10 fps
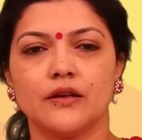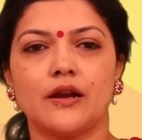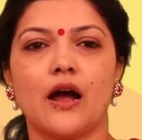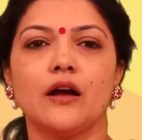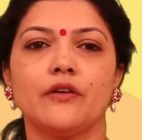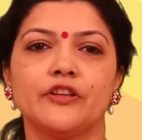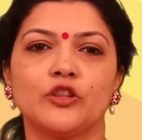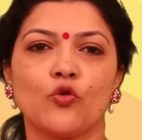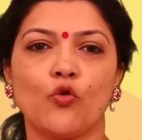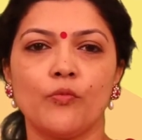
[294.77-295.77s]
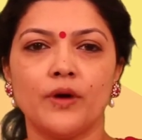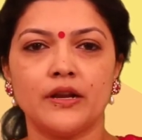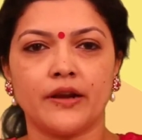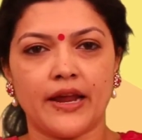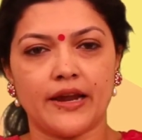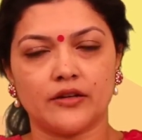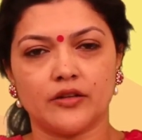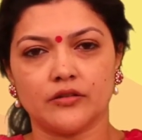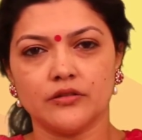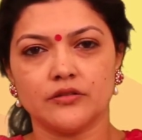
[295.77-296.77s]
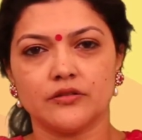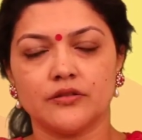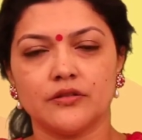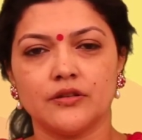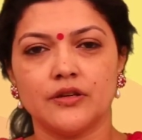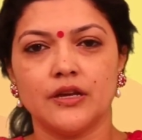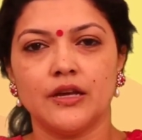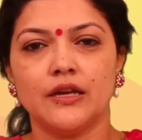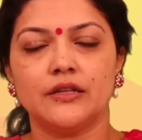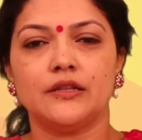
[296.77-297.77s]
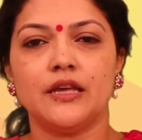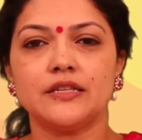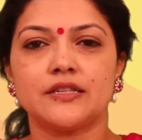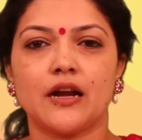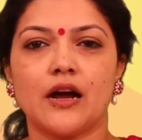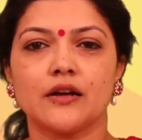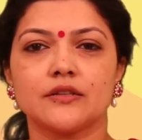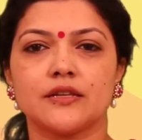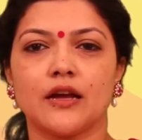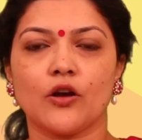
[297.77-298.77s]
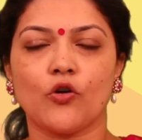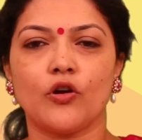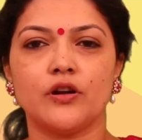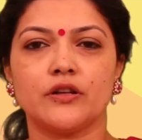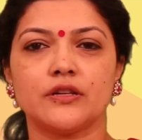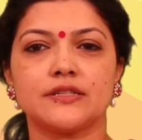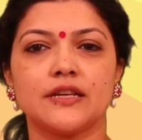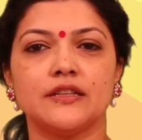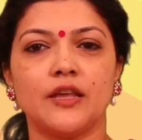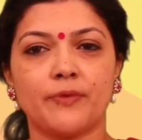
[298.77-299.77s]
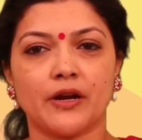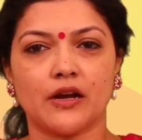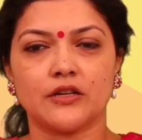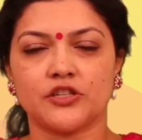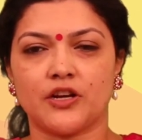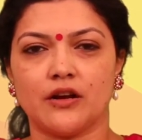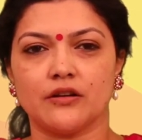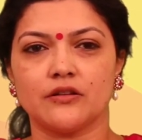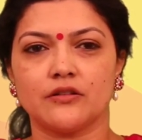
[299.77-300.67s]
Rag with Komal Re and Dha. These rags are called Sandhi Prakash Rag.